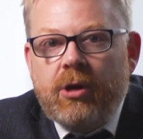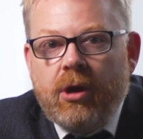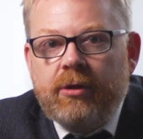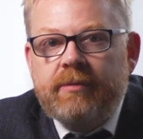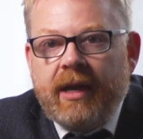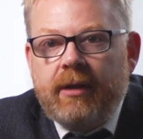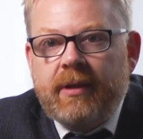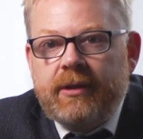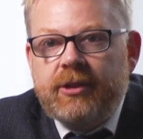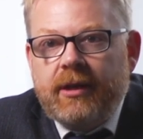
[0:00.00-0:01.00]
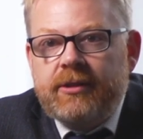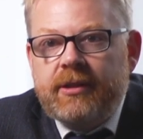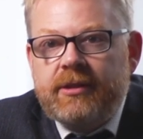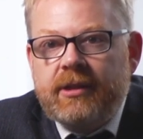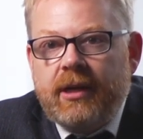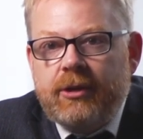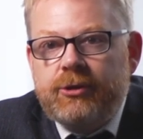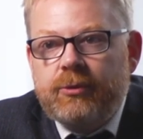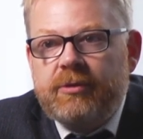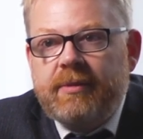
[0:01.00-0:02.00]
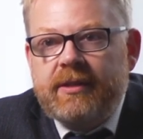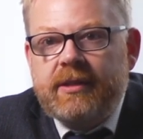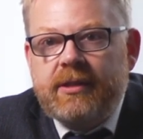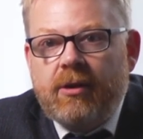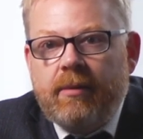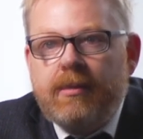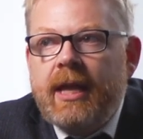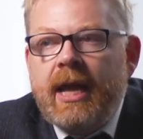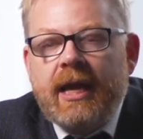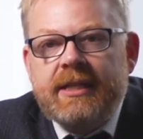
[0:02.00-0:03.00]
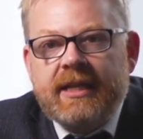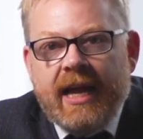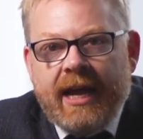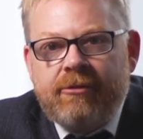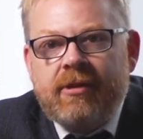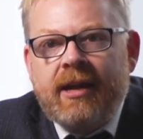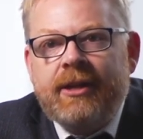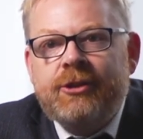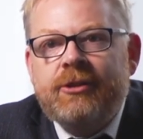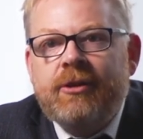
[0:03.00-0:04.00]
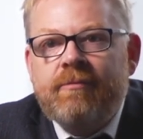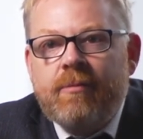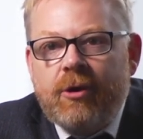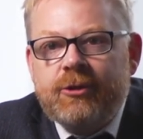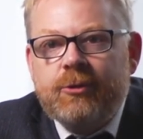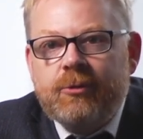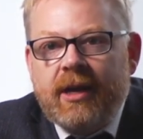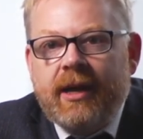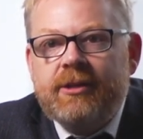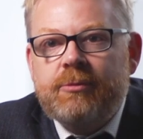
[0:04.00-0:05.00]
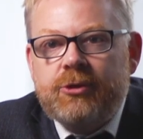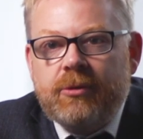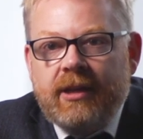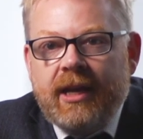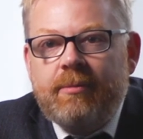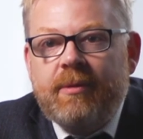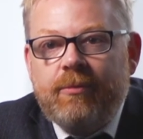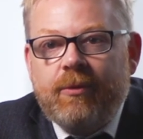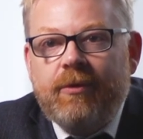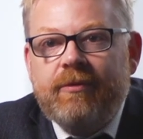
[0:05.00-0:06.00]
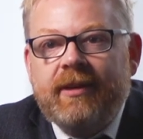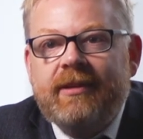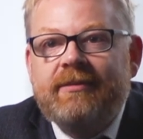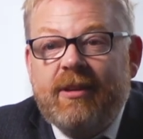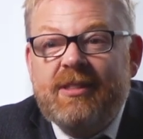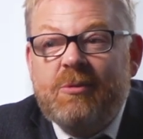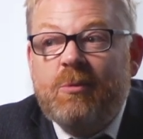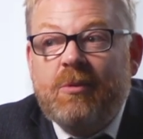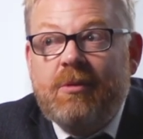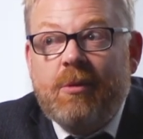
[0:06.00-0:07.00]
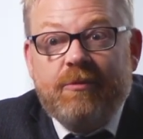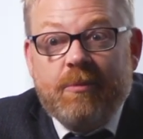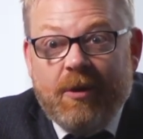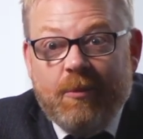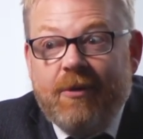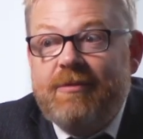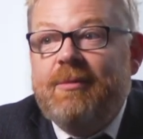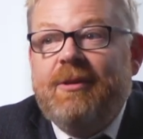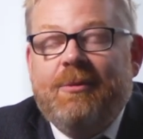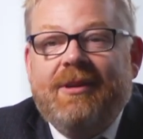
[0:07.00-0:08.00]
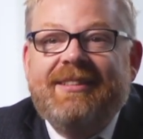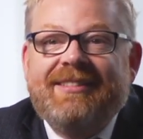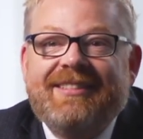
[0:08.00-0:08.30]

can't make big changes in a short space of time. It's an aggregation of marginal gains which you keep improving. That's a quote from my wife, by the way.